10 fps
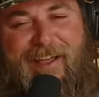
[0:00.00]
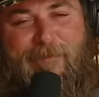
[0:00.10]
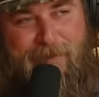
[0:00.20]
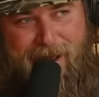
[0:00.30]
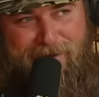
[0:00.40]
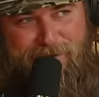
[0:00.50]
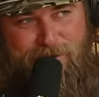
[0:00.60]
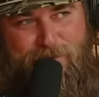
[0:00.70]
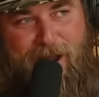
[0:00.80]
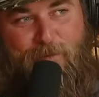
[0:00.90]
Mind
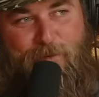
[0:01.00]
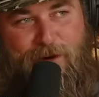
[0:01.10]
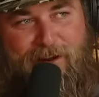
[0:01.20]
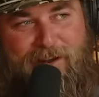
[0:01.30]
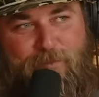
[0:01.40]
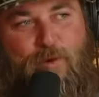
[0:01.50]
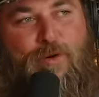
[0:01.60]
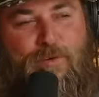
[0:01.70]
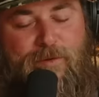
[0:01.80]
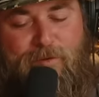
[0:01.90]
you, like we're
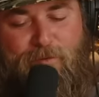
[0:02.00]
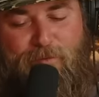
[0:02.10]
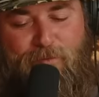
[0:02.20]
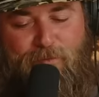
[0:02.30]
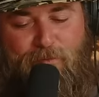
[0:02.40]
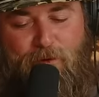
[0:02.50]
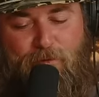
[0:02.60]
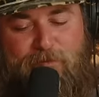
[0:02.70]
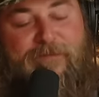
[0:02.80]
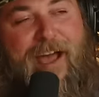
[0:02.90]
we're
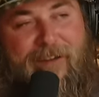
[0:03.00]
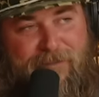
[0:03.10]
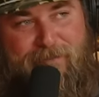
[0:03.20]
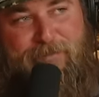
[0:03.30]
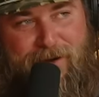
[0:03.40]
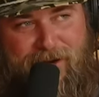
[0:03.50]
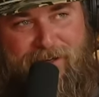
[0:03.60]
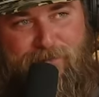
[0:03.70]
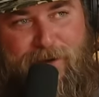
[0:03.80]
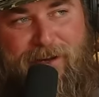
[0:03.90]
we're revived
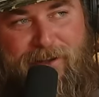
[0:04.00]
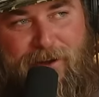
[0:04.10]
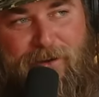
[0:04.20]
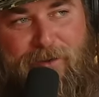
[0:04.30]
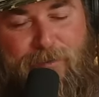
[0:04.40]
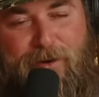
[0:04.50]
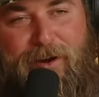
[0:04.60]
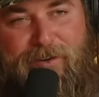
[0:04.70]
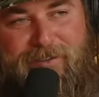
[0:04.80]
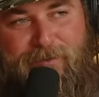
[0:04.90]
spirits. We had called all morning,
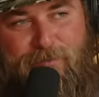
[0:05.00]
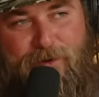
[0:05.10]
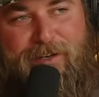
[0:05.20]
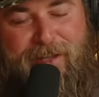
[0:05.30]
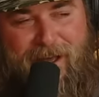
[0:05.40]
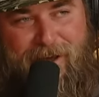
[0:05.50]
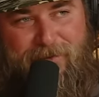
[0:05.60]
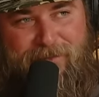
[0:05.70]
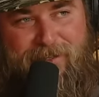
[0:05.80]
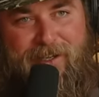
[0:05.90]
only seen one
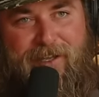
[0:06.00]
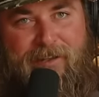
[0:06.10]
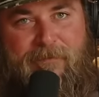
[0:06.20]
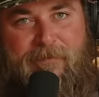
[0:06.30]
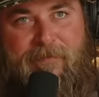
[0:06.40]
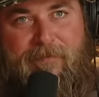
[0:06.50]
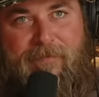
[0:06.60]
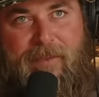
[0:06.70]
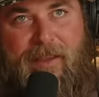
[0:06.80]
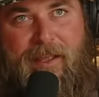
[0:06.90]
coyote.
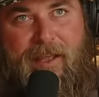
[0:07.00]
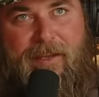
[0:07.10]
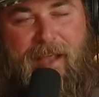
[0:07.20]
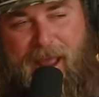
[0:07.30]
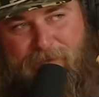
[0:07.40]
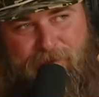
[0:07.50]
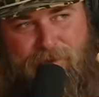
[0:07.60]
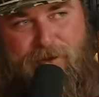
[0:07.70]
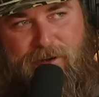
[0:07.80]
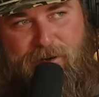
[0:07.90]
It's
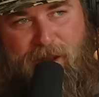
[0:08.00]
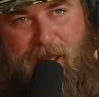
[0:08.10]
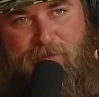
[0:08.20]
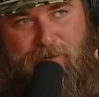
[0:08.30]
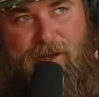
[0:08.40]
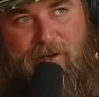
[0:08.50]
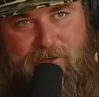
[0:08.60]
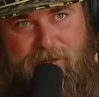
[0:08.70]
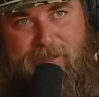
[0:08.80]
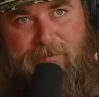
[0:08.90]
after after lunch
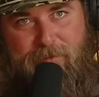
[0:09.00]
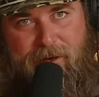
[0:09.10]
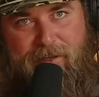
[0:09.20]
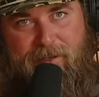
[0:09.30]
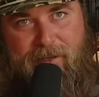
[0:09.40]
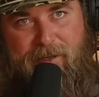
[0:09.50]
at this point.